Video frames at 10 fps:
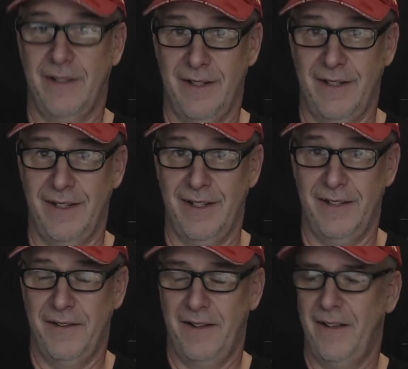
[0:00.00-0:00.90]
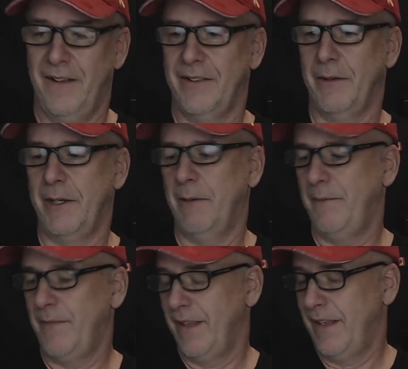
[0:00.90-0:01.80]
Ah! So anyway,
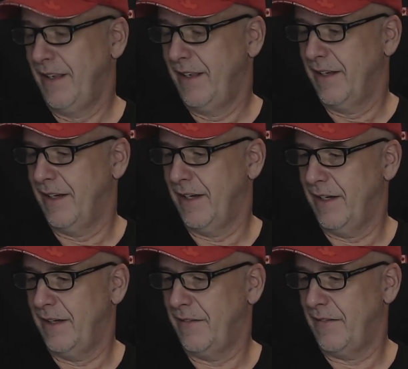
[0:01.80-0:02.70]
uh,